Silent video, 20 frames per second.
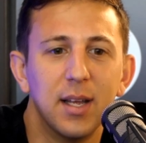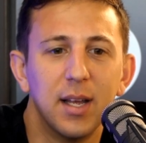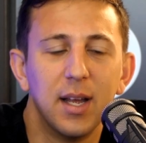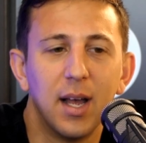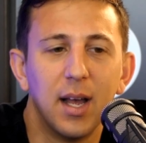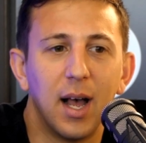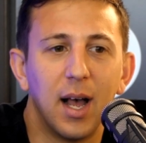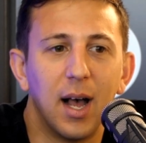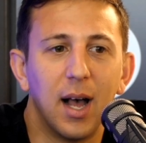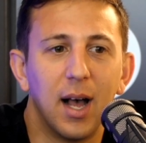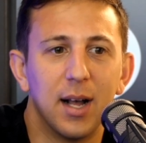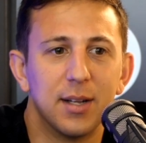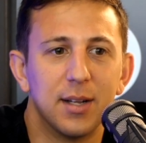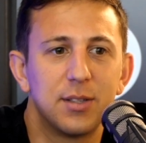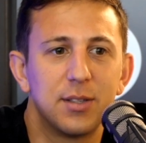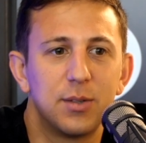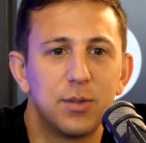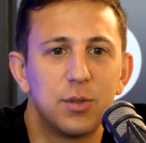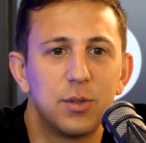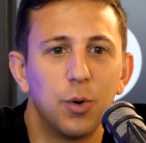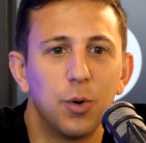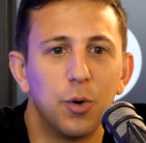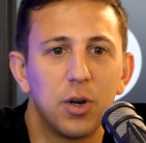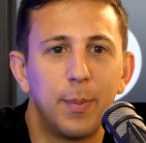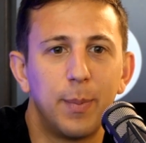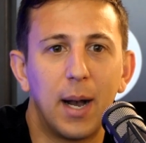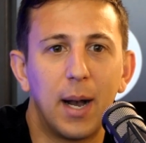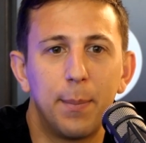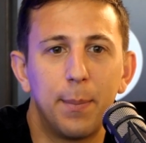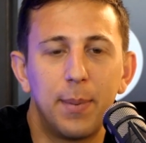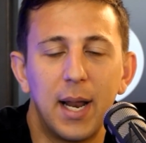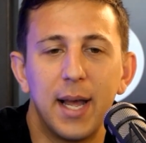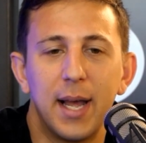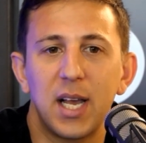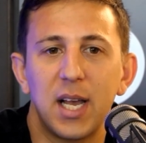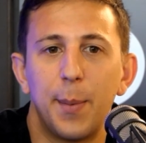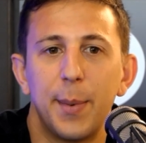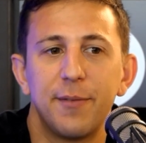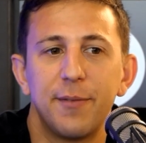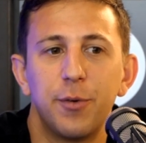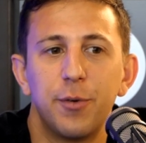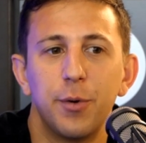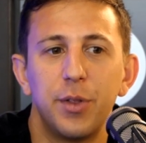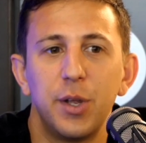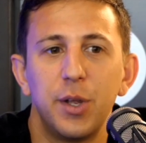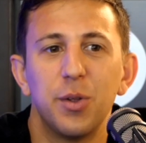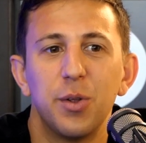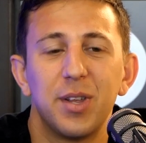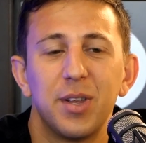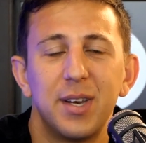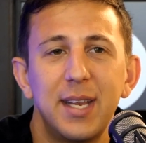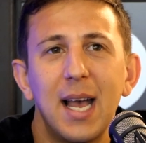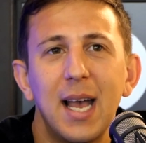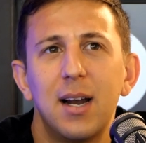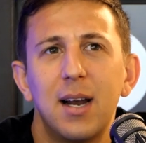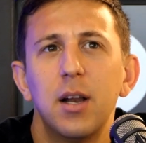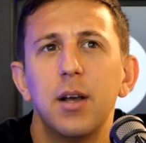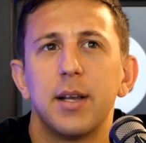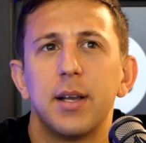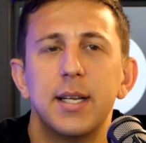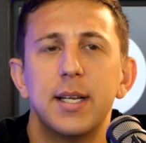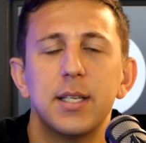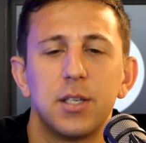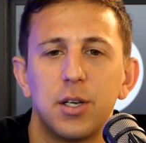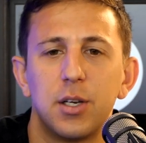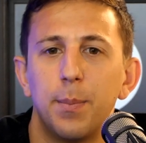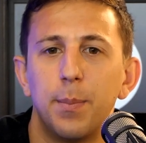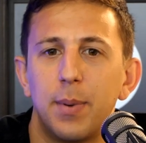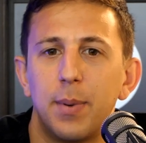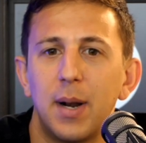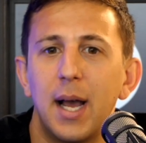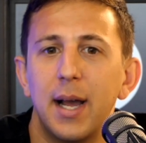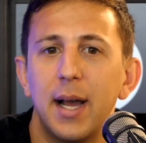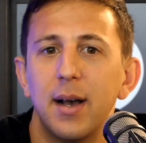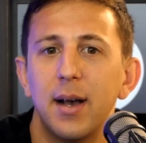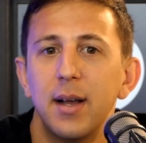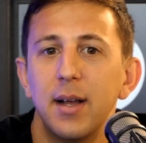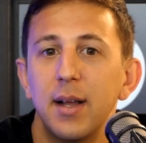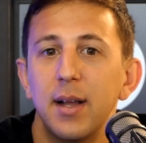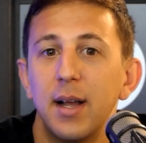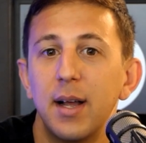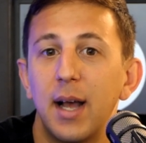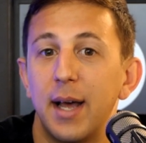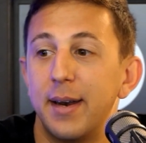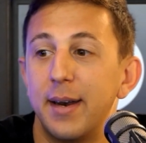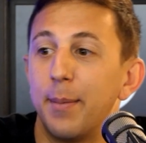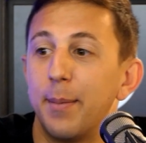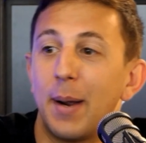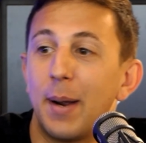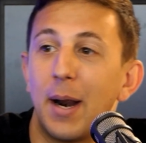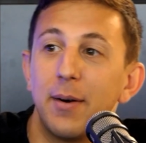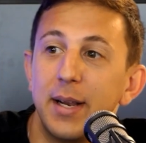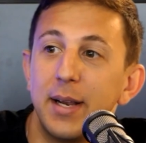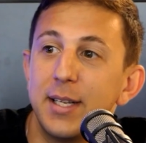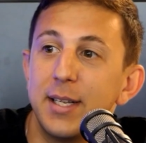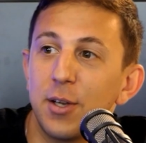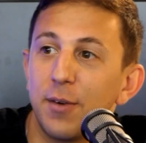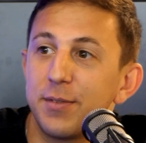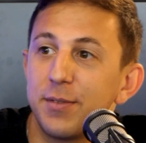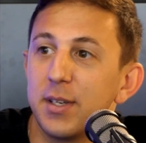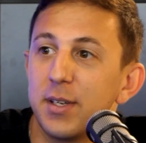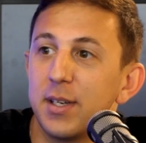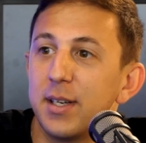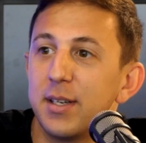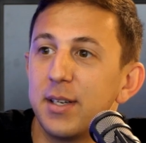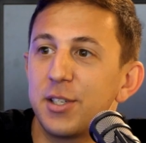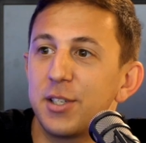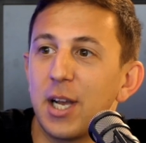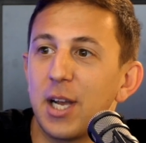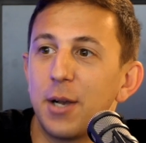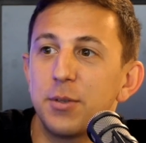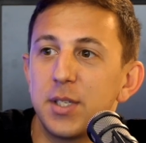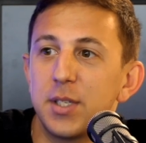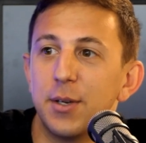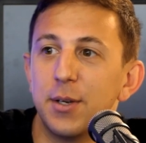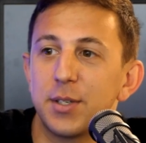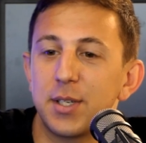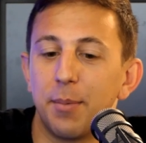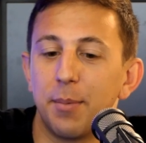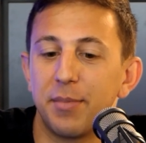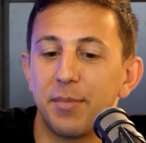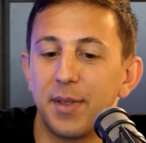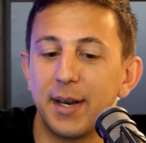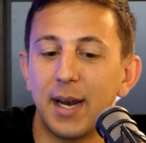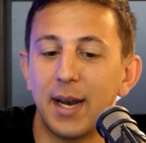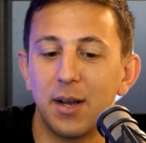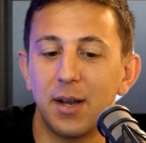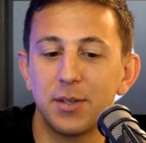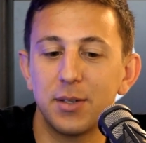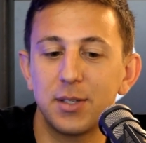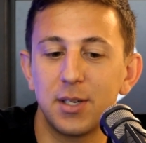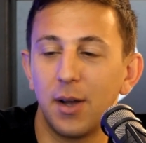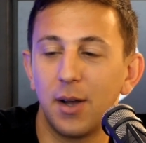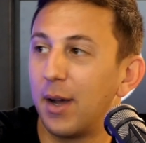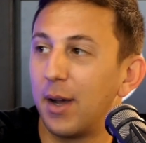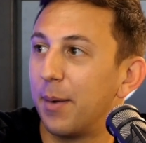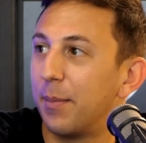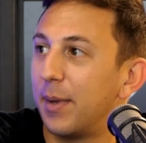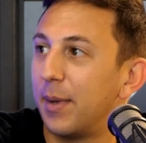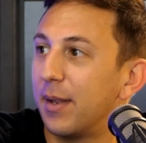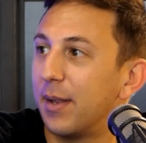uh, talk about a player coming through the youth. And yeah, look, he's a good player, and apparently he's off to Chelsea or something. They now, just rejected so, I a um, bid,